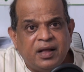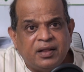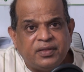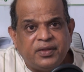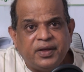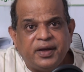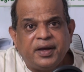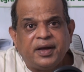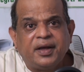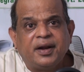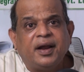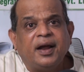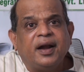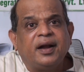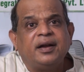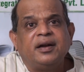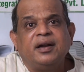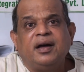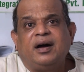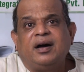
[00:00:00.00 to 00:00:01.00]
there,
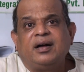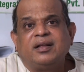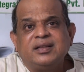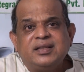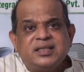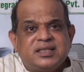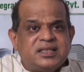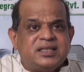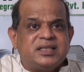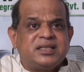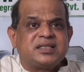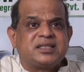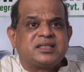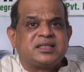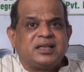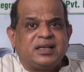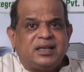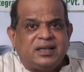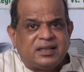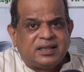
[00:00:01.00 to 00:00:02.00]
and this is
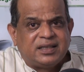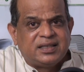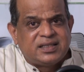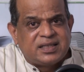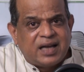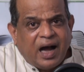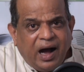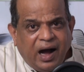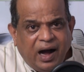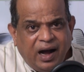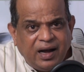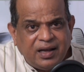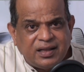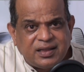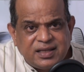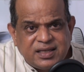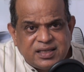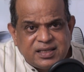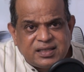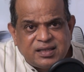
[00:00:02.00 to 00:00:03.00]

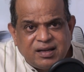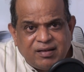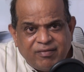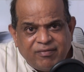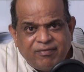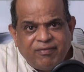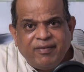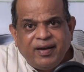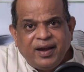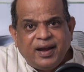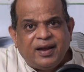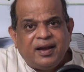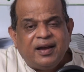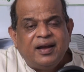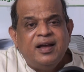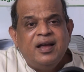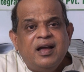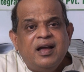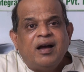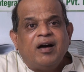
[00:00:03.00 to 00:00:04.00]
the way
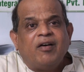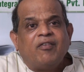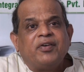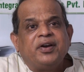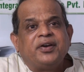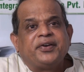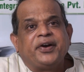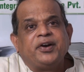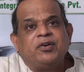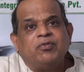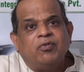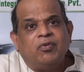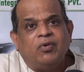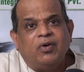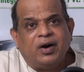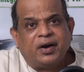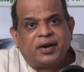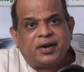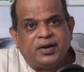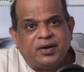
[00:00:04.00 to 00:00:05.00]
we try to
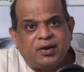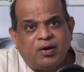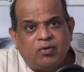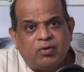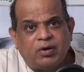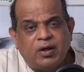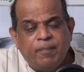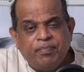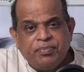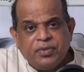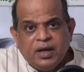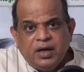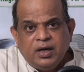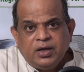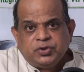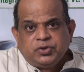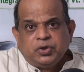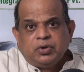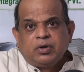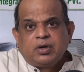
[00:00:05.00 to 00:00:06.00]
work it out.
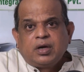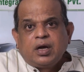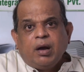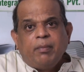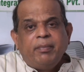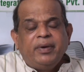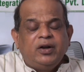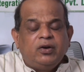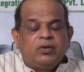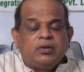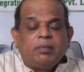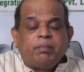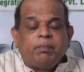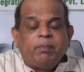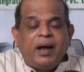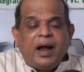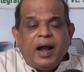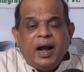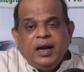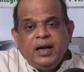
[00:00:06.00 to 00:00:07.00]
So coming to the
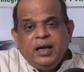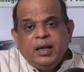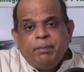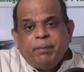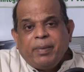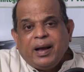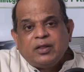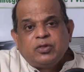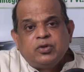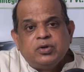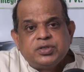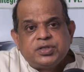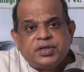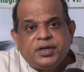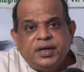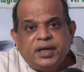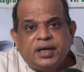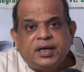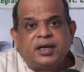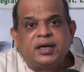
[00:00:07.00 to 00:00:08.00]

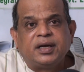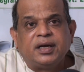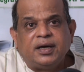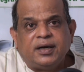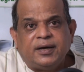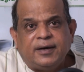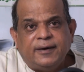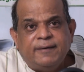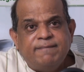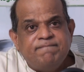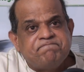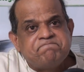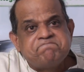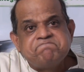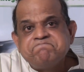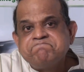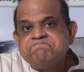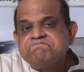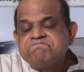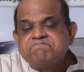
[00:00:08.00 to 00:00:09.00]
anti-pathogenic
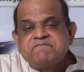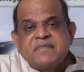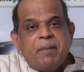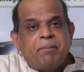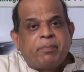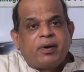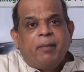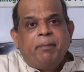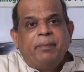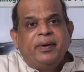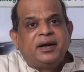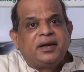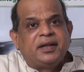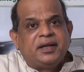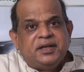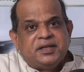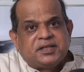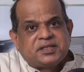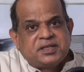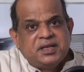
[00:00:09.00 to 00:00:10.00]

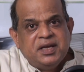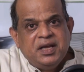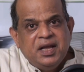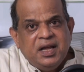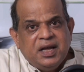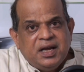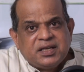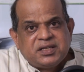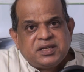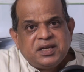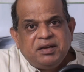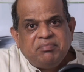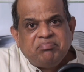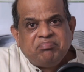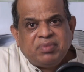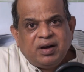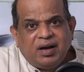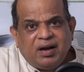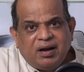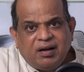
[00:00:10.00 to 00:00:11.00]
properties. See,
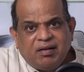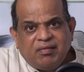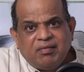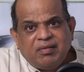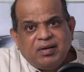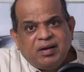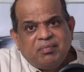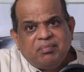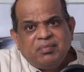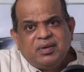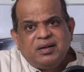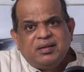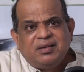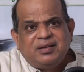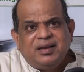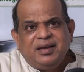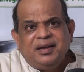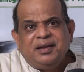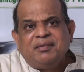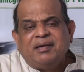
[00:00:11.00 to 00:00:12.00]

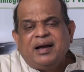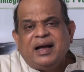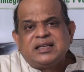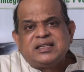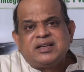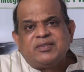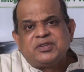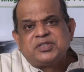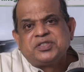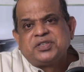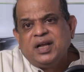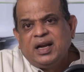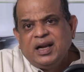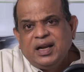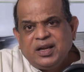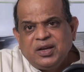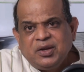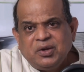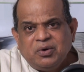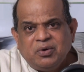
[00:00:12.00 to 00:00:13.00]
as I was
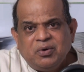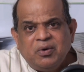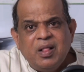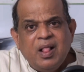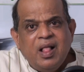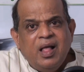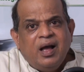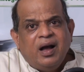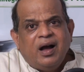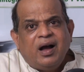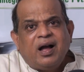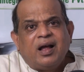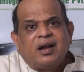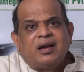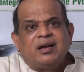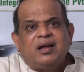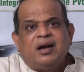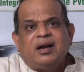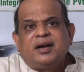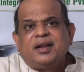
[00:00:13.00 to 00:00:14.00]
telling you,
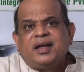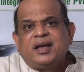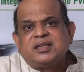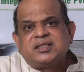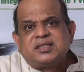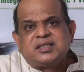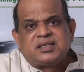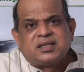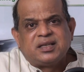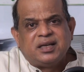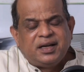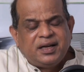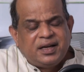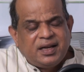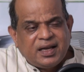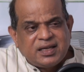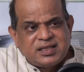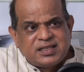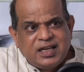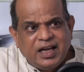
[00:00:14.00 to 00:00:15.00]
and it
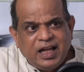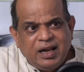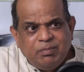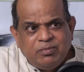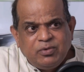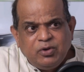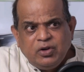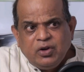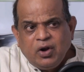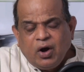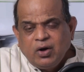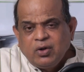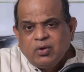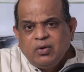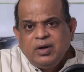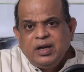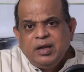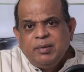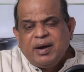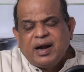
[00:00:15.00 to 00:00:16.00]
has helped not
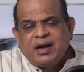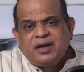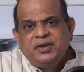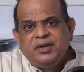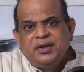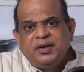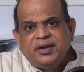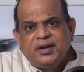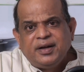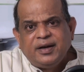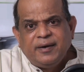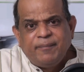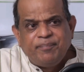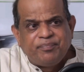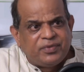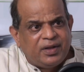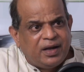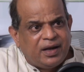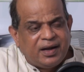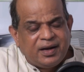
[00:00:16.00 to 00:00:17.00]
only bacteria,
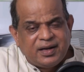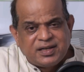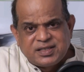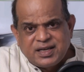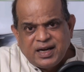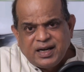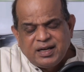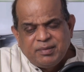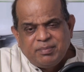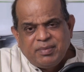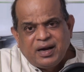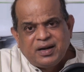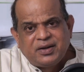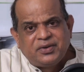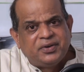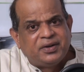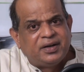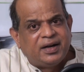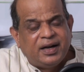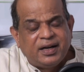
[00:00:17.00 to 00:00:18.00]
it's
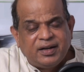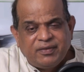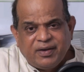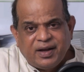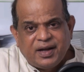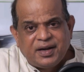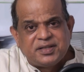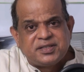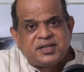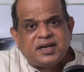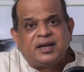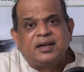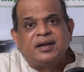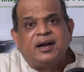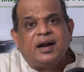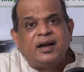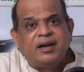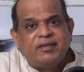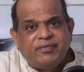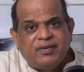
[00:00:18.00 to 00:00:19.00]
antibacterial, antivirucidal,
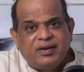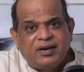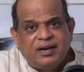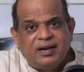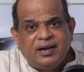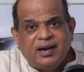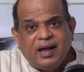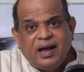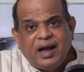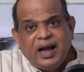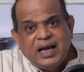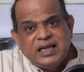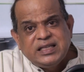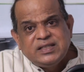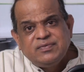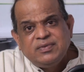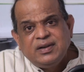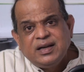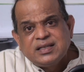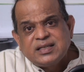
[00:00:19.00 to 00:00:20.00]
antifungal,
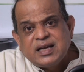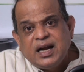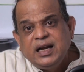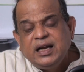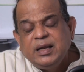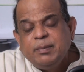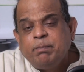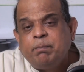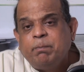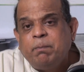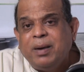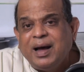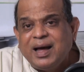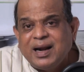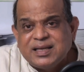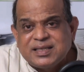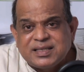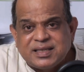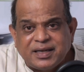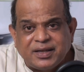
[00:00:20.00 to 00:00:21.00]
as well as
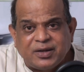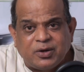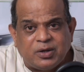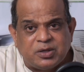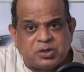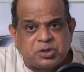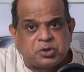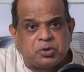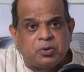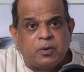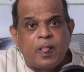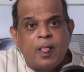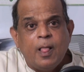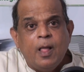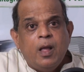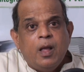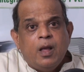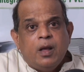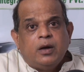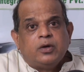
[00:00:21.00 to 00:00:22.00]
antiparasitic also.
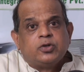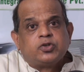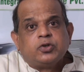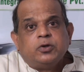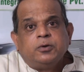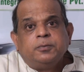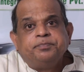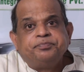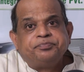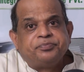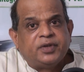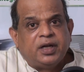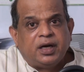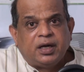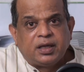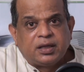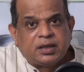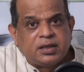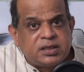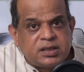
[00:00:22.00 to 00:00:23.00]
So
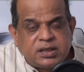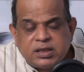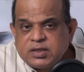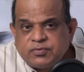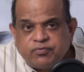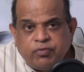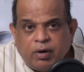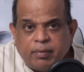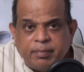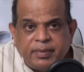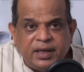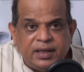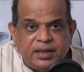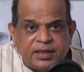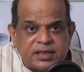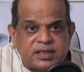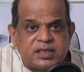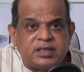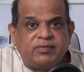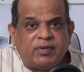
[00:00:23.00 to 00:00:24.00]
this is for me.
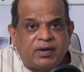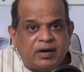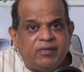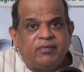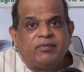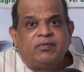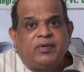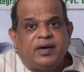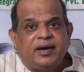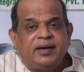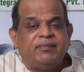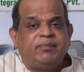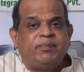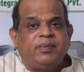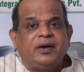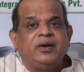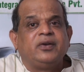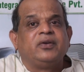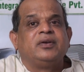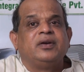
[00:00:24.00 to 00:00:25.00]
This is one
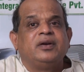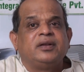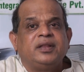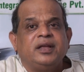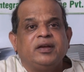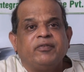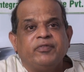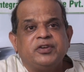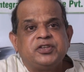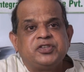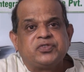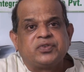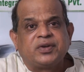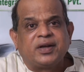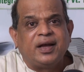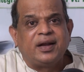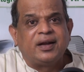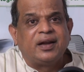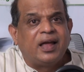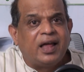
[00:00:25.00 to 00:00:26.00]
particular thing which
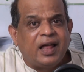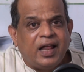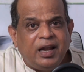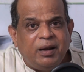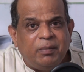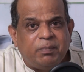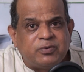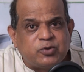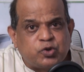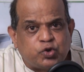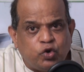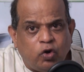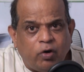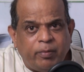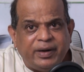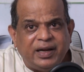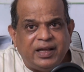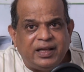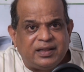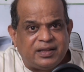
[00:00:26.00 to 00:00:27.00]
can help so
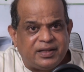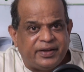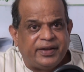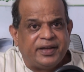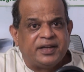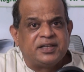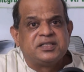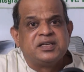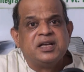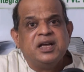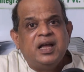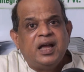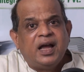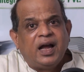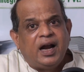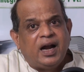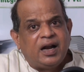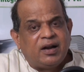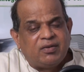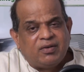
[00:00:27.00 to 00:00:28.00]
many things
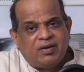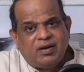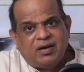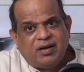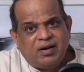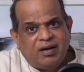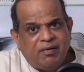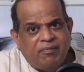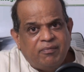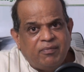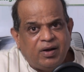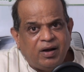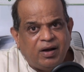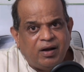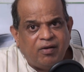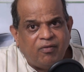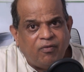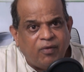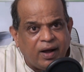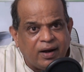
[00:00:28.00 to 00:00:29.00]
at
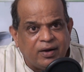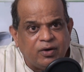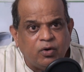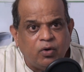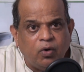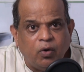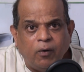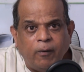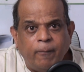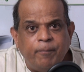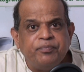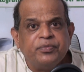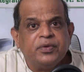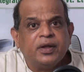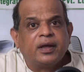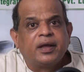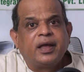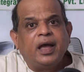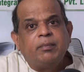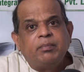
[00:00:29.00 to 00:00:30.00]
one go.
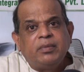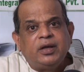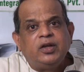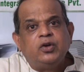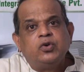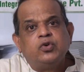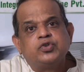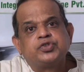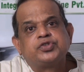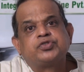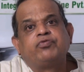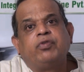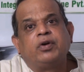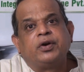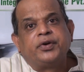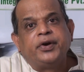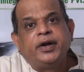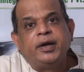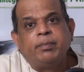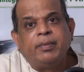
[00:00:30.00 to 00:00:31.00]
Can be used for
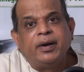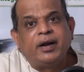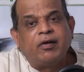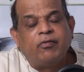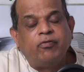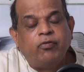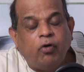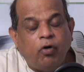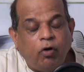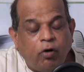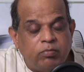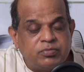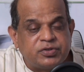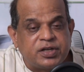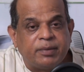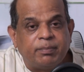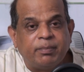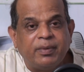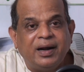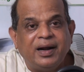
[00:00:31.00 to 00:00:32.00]
treatment of homes
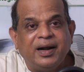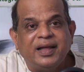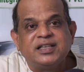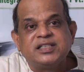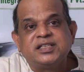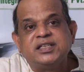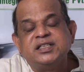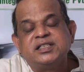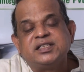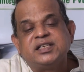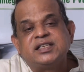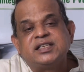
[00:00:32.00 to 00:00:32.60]
and buildings in